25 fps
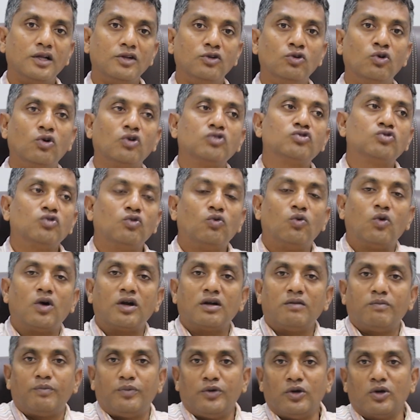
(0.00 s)
Those who
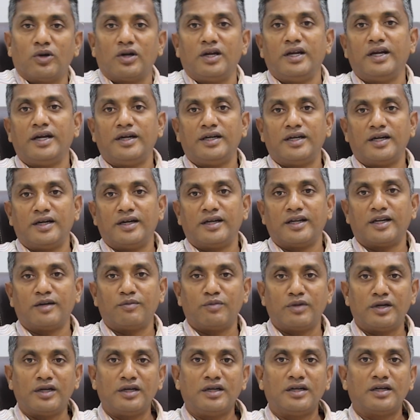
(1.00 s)
want purely
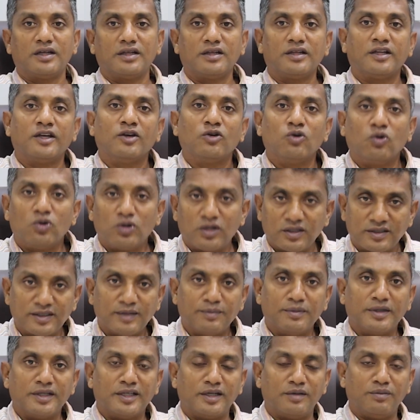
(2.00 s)
entertainment, they go to
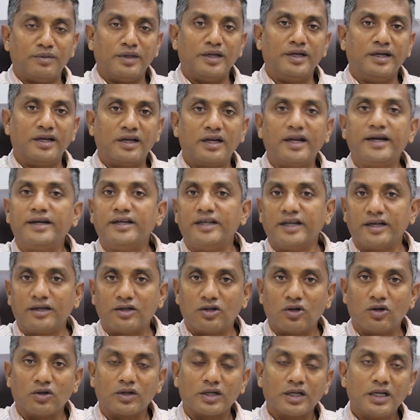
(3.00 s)
some other media like
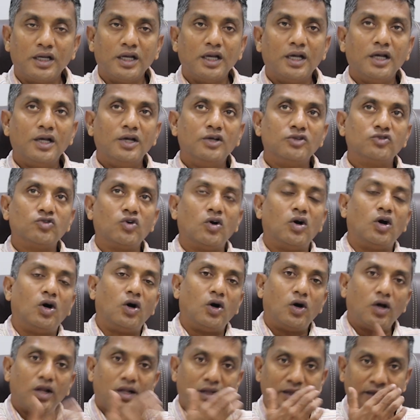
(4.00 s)
TikTok. So
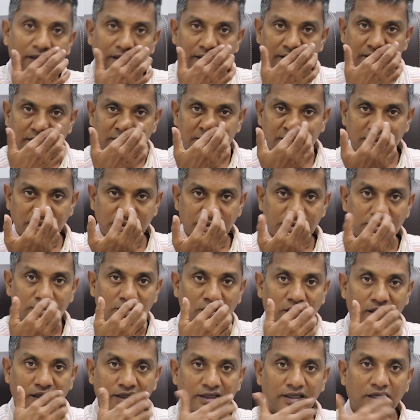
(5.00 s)
all this is
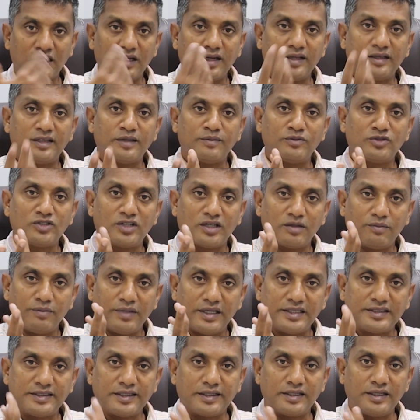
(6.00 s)
algorithms are
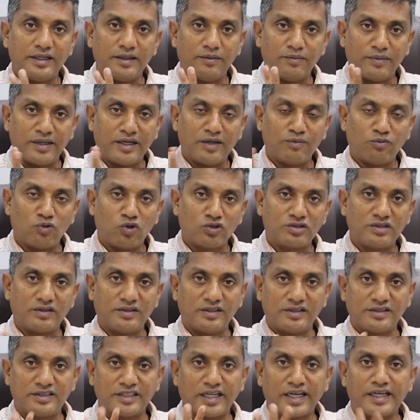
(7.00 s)
basically, most of
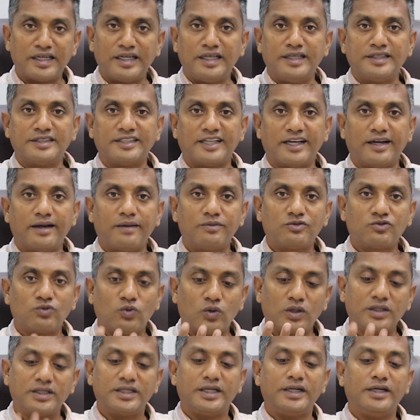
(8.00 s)
the Chinese apps,
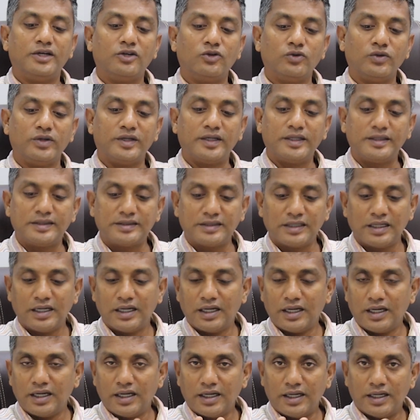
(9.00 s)
what they do is,
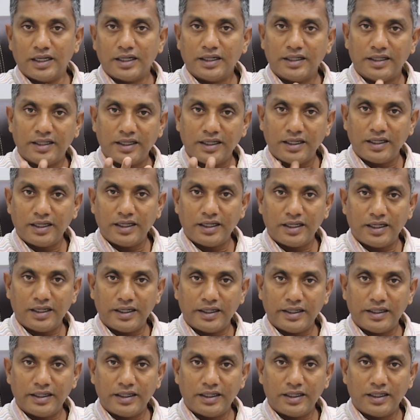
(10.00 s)

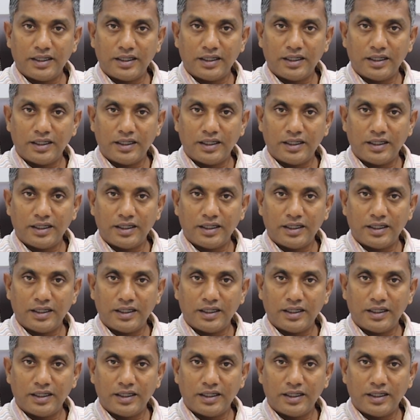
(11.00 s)
the